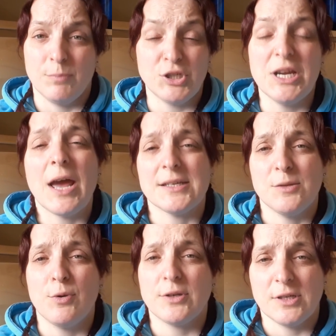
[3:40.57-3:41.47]
but she has
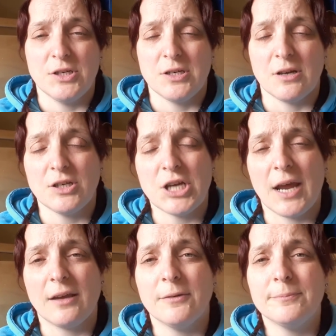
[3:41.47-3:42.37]
the books, so she's going to
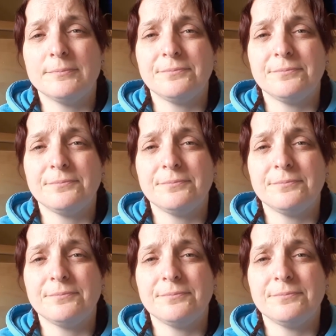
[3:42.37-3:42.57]
check.